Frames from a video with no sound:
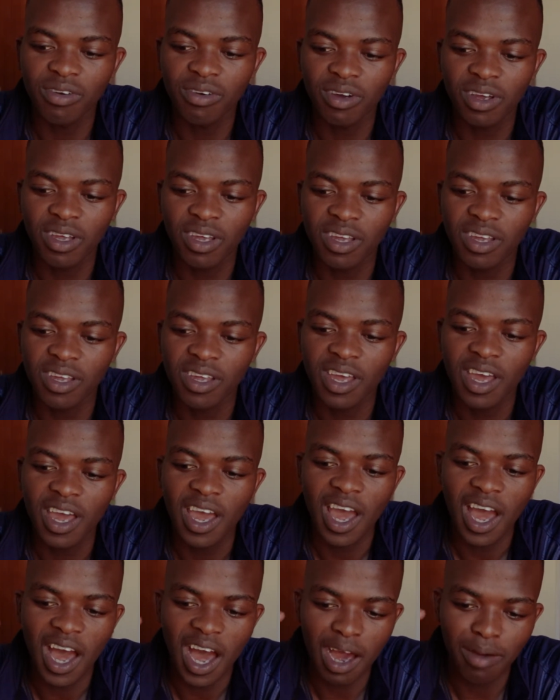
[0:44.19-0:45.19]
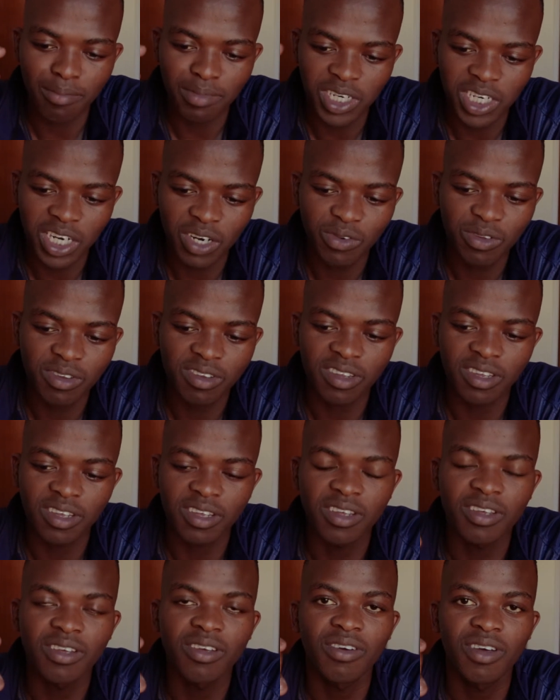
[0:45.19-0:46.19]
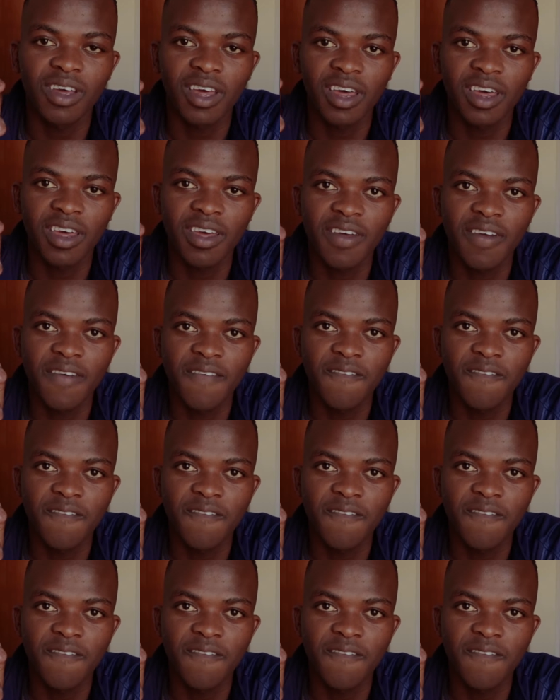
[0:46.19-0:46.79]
okay, I'm shouting. Okay,